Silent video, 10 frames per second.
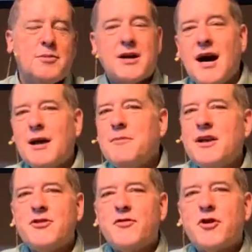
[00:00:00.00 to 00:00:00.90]
but God
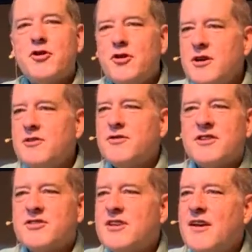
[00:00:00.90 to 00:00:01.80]
meant it for good and for
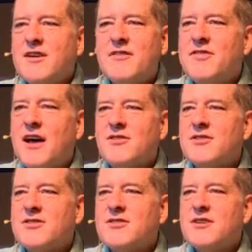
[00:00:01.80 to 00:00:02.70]
the saving of
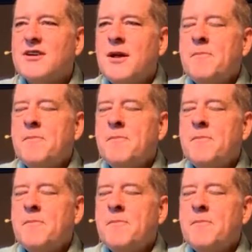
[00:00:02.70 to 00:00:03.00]
thousands?